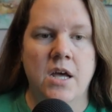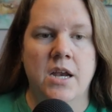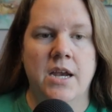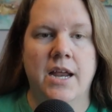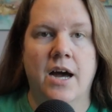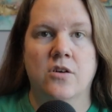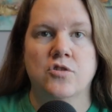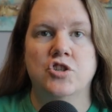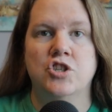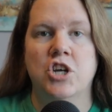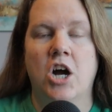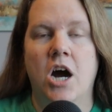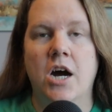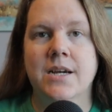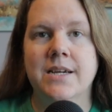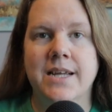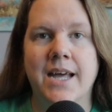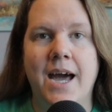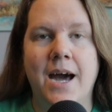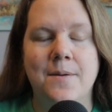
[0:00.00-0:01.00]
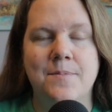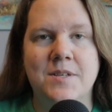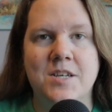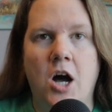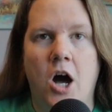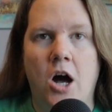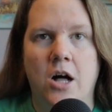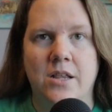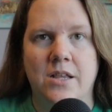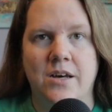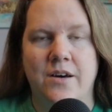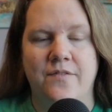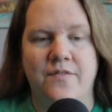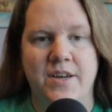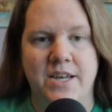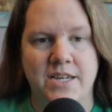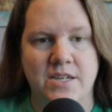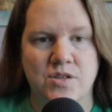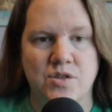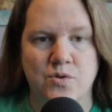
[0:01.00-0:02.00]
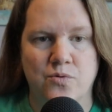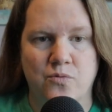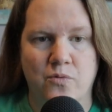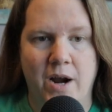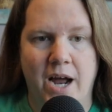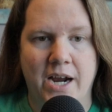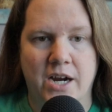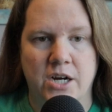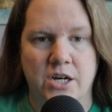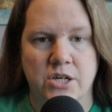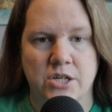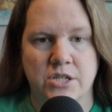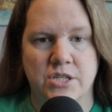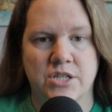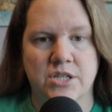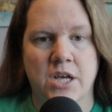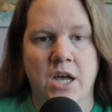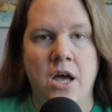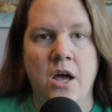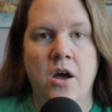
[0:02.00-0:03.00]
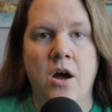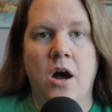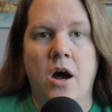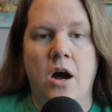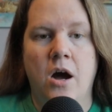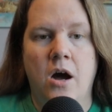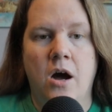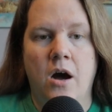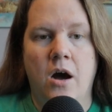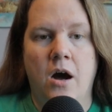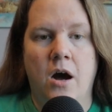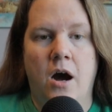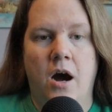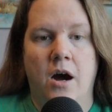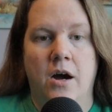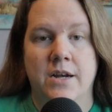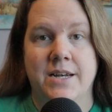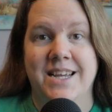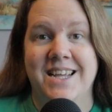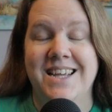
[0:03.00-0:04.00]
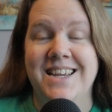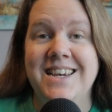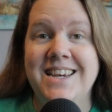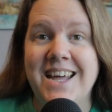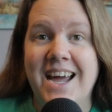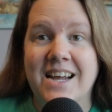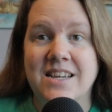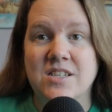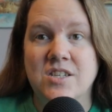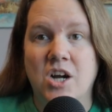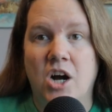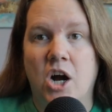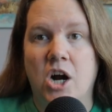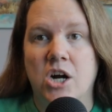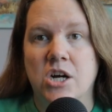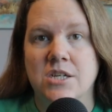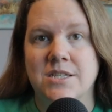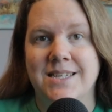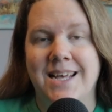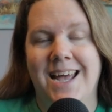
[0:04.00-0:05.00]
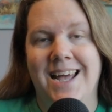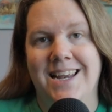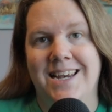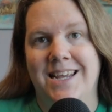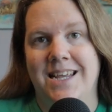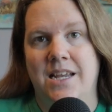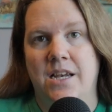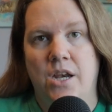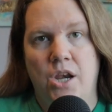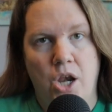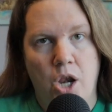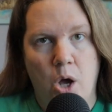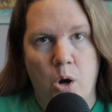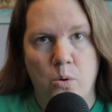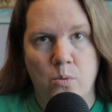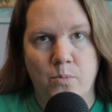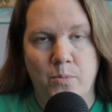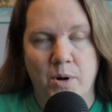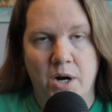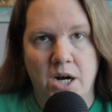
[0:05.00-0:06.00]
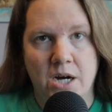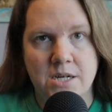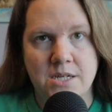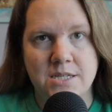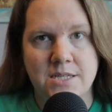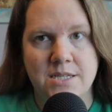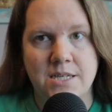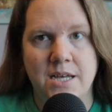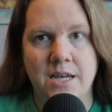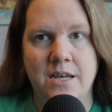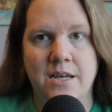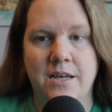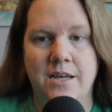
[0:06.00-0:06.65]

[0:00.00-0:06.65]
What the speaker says: Now, John kept all of his records on index cards and in notebooks.